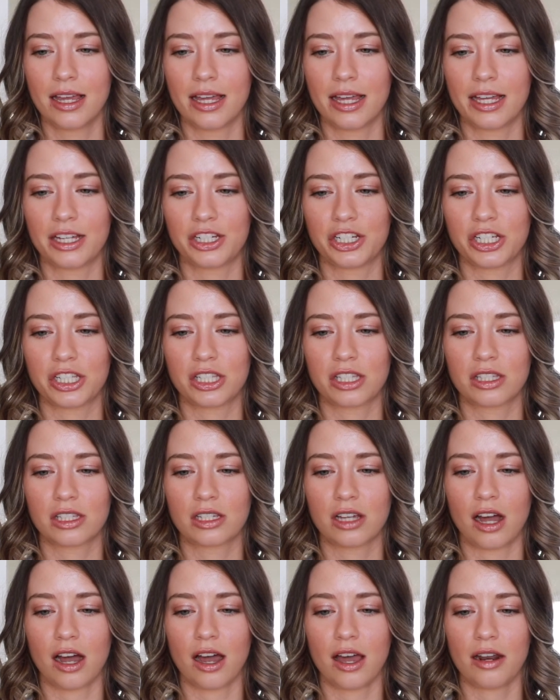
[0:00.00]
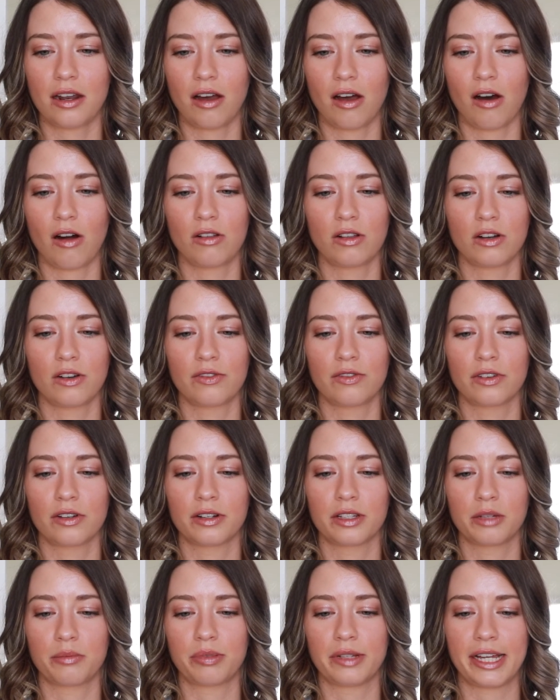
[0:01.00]
It just got all
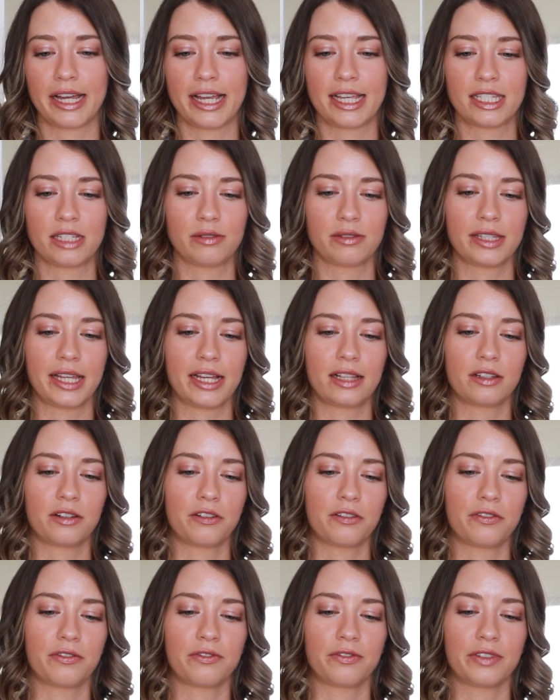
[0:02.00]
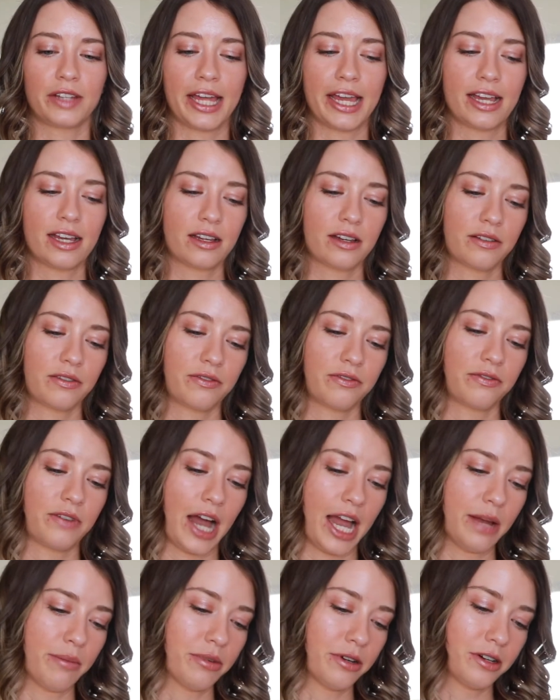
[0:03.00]
over the place. There was like little flake
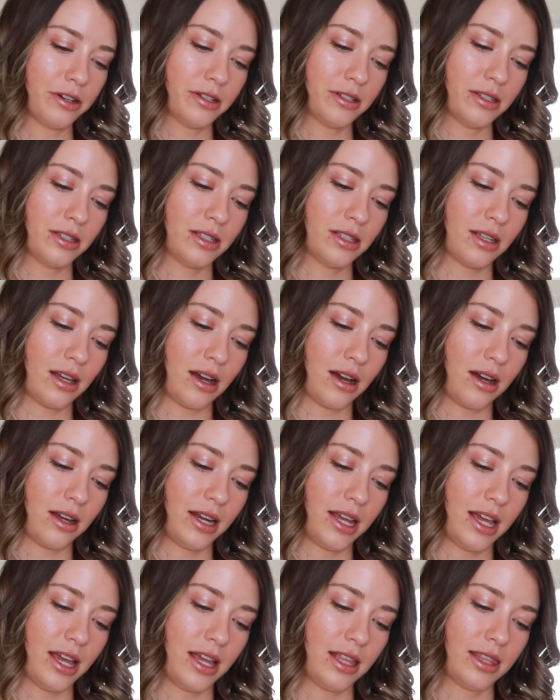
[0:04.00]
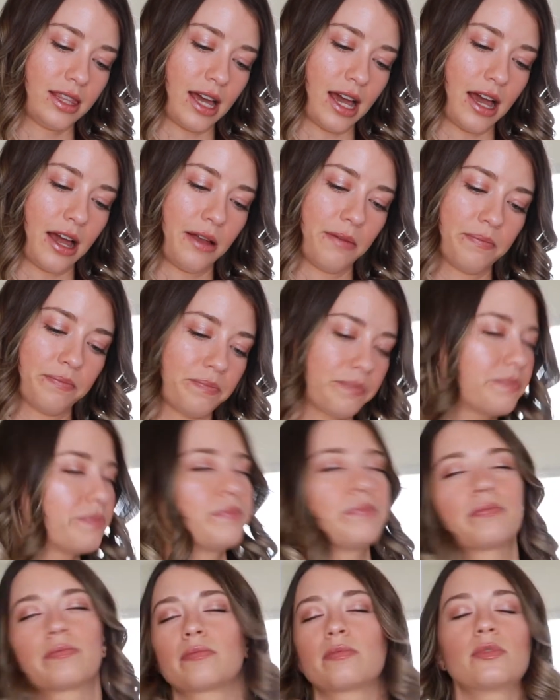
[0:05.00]
fibers on it that
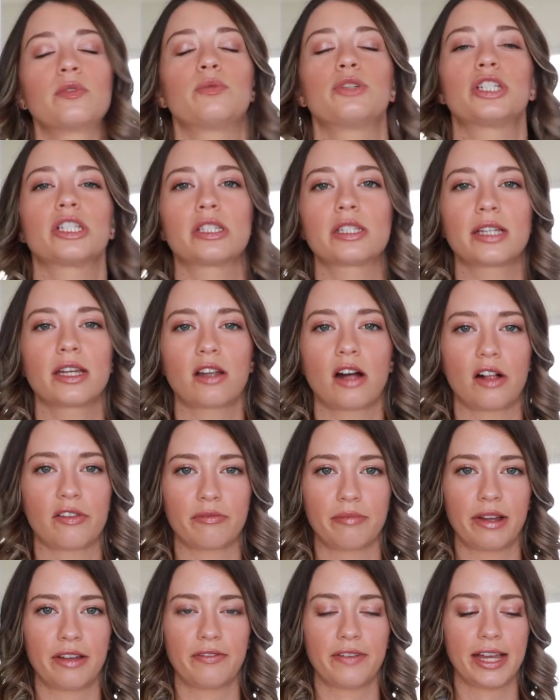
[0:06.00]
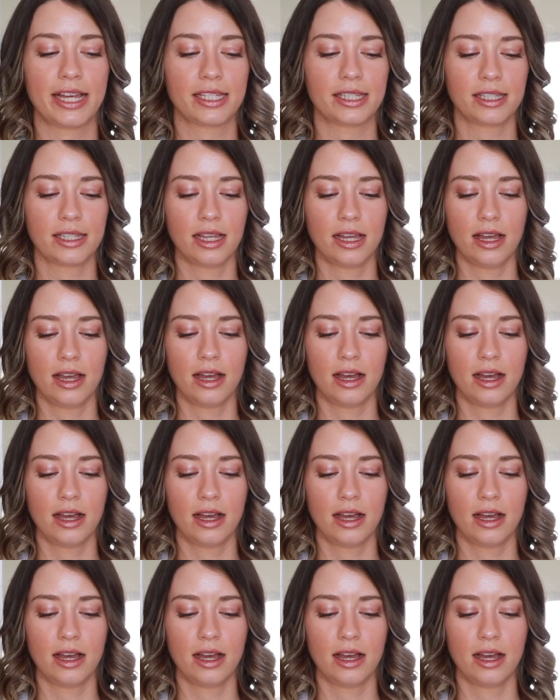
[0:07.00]
would just get all over my face.